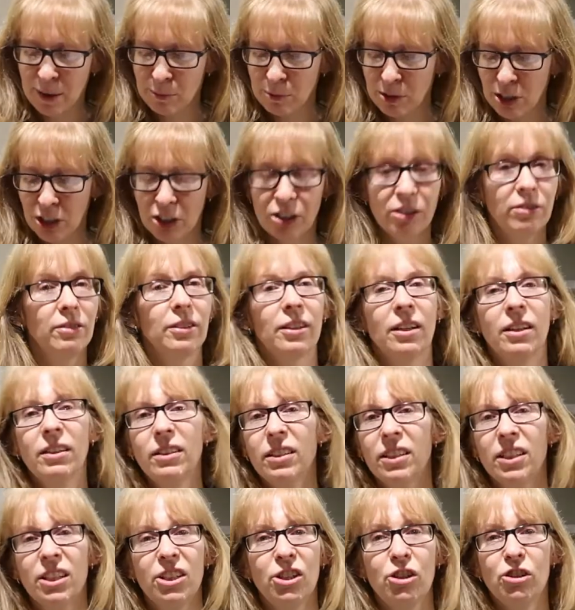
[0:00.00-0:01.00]
You
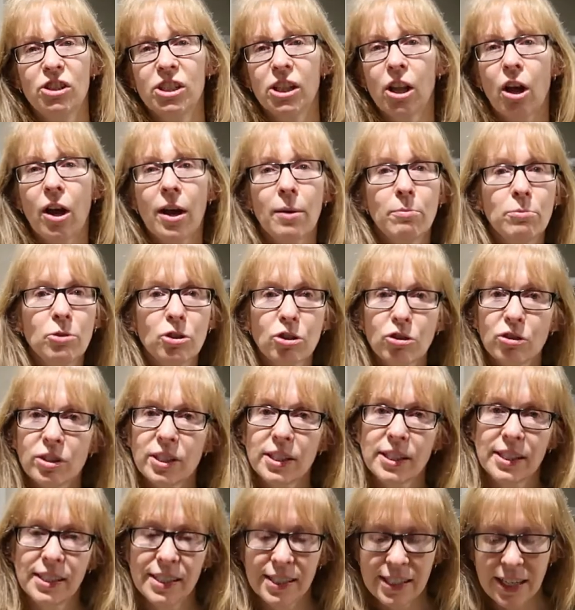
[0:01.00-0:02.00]
can use lime
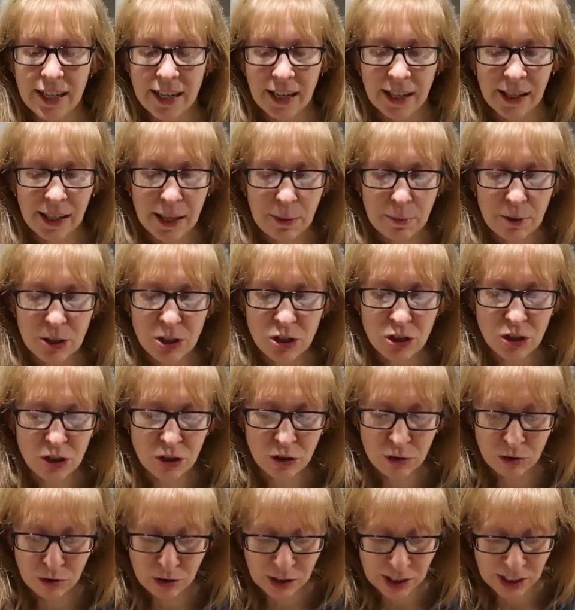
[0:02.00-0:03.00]
juice instead of lemon
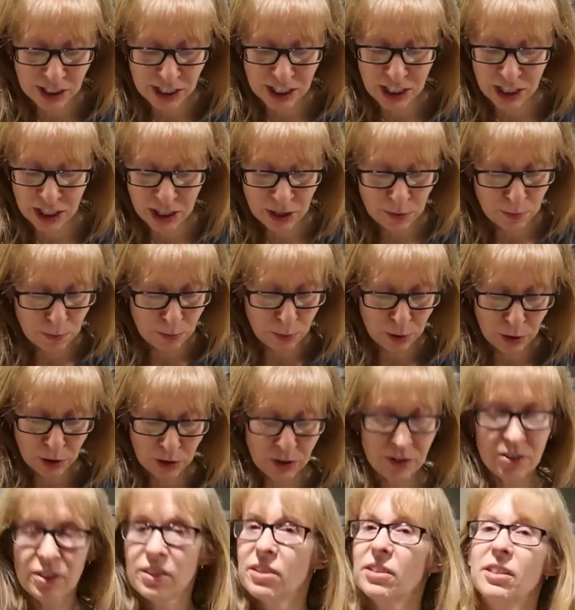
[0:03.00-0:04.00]
juice. You can
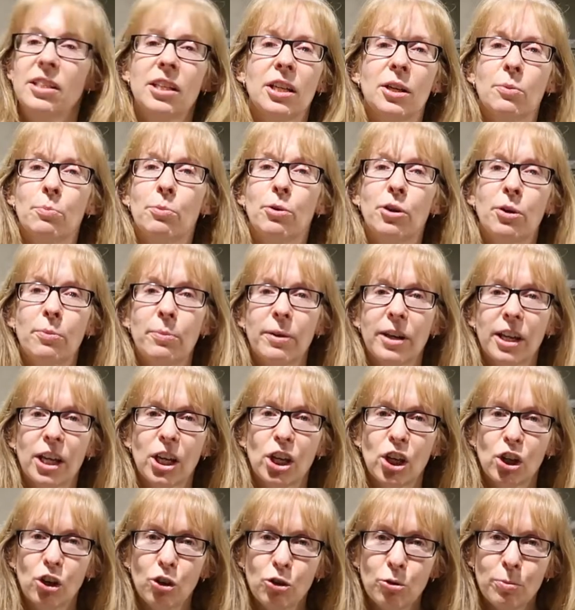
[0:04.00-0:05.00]
put a bit of
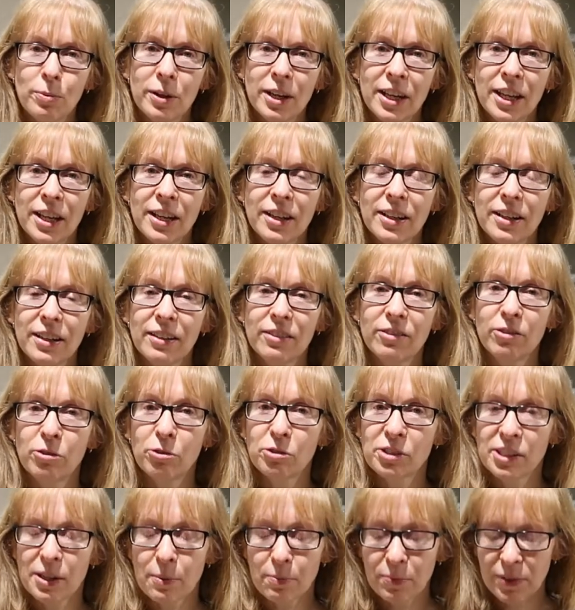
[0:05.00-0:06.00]
cumin in
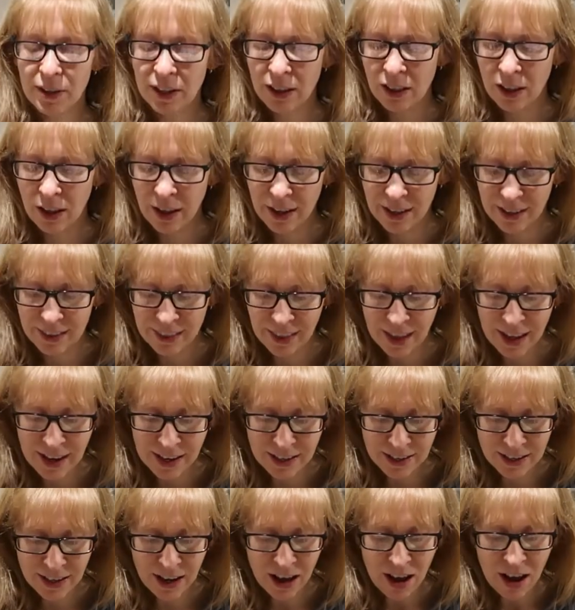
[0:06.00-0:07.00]
or something like
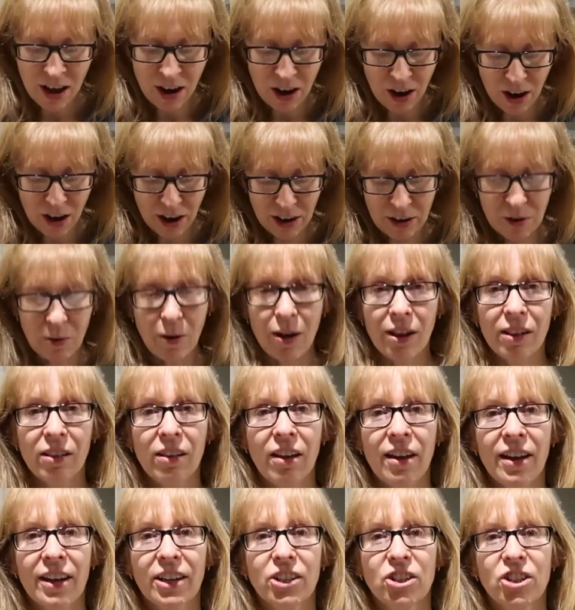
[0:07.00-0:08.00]
that. I quite
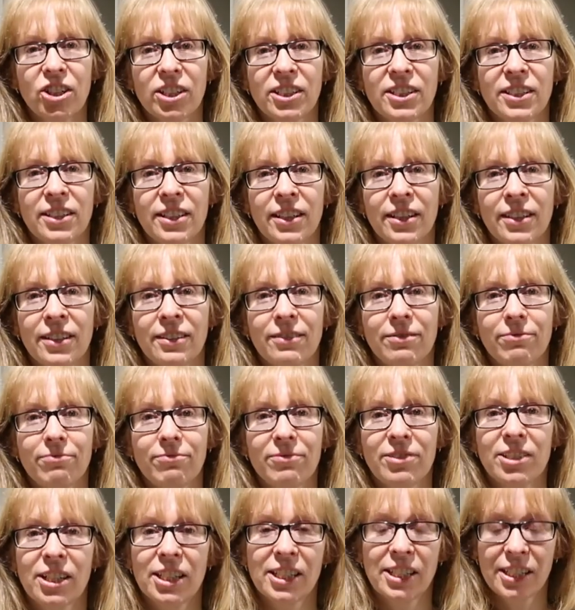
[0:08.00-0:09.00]
like just the
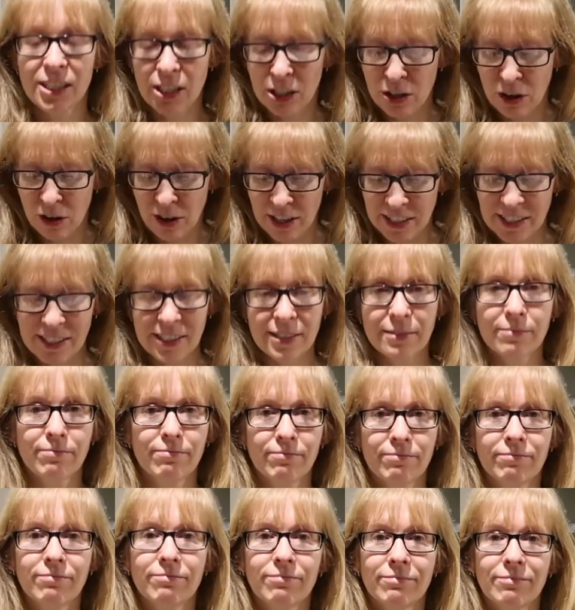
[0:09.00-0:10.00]
nice,
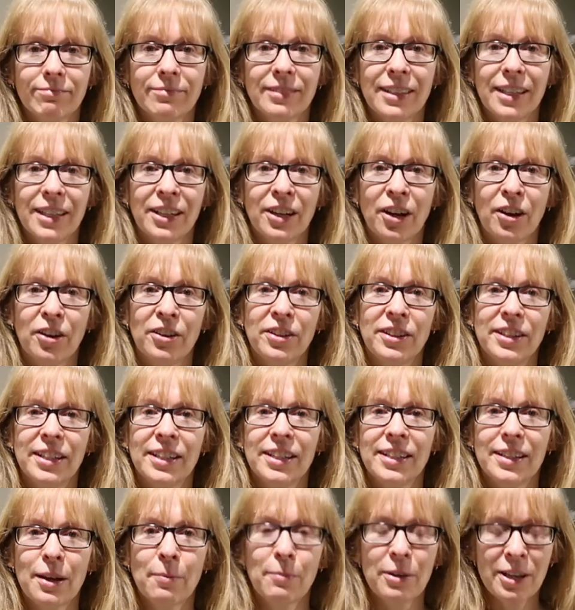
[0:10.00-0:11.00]
you know,
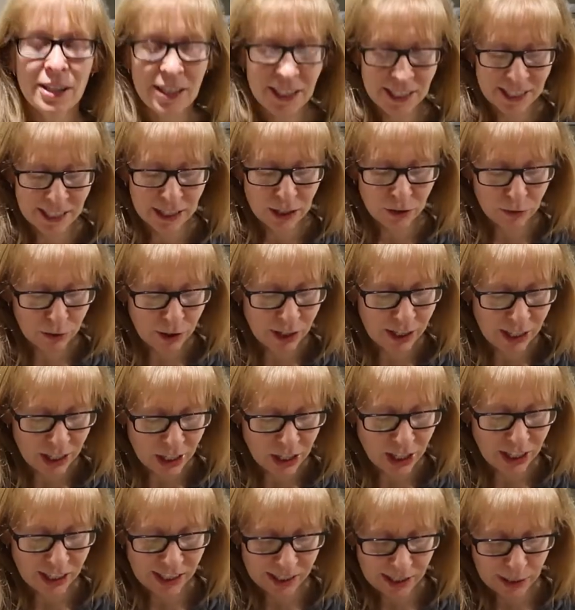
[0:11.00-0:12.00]
I mean, this is really
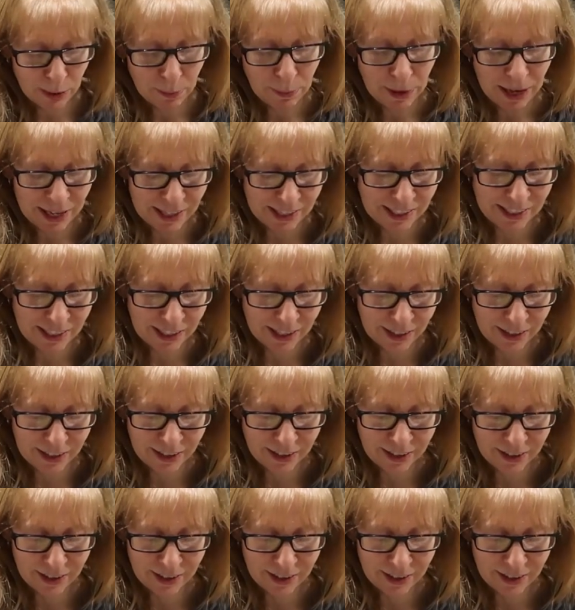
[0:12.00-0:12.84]
just a basic